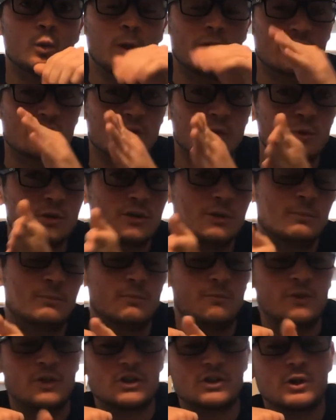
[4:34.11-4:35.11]
as soon as the
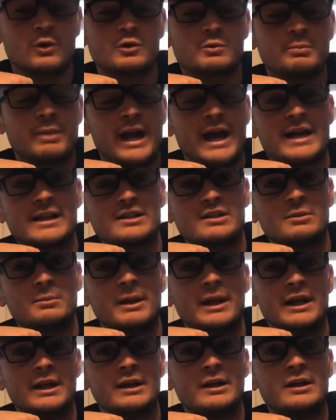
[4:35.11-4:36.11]
fish goes past the
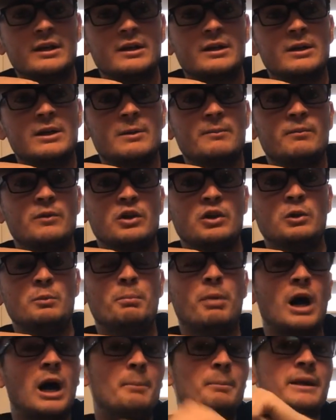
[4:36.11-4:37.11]
bait, you
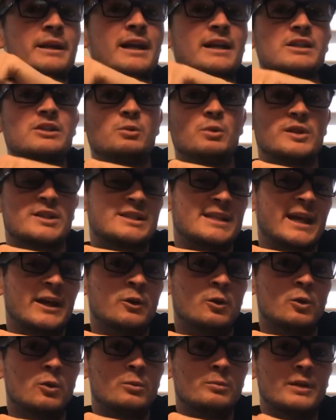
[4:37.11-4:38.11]
pop it next to its
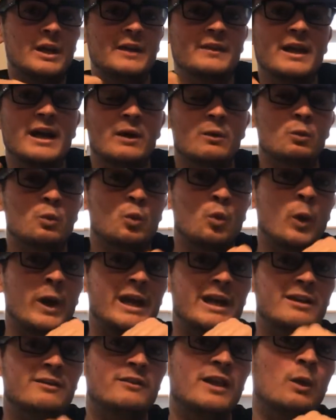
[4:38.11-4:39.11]
tail, and that
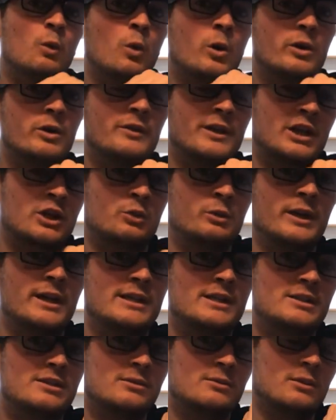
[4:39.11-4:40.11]
wave, that water that
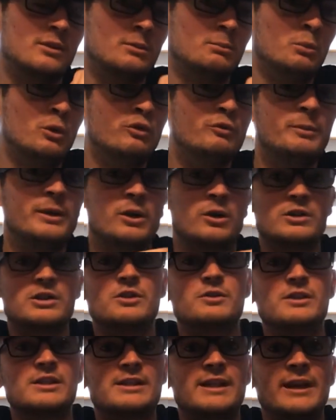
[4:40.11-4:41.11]
creates movement
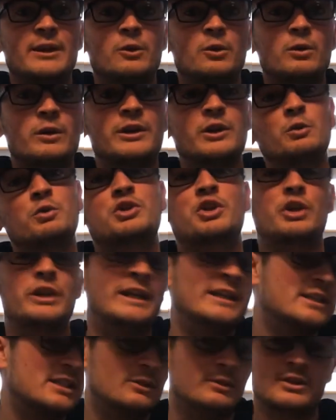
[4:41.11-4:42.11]
onto this tail, he'll
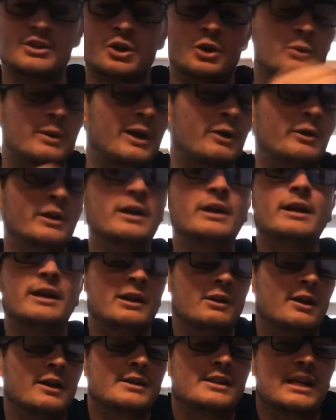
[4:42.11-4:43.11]
instantly turn around,
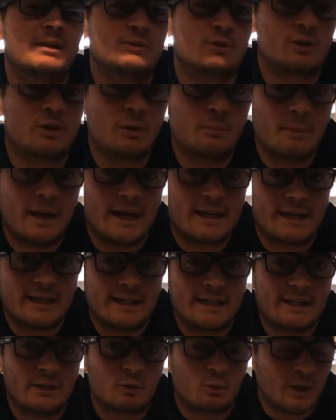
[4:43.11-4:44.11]
and a lot of times he'll come back
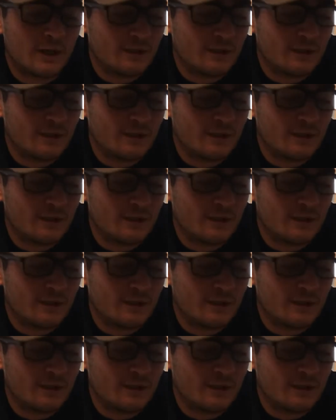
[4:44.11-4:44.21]
and eat it